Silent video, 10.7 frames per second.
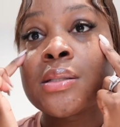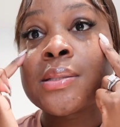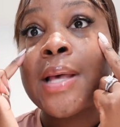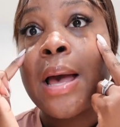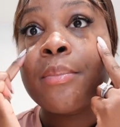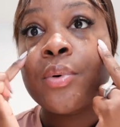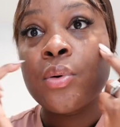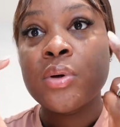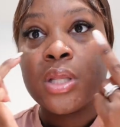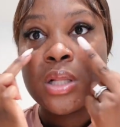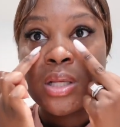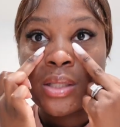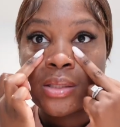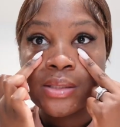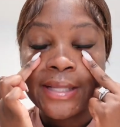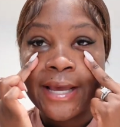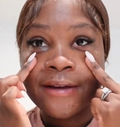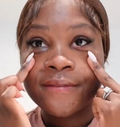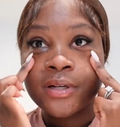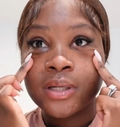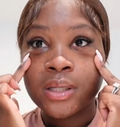top on the list
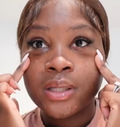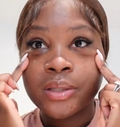after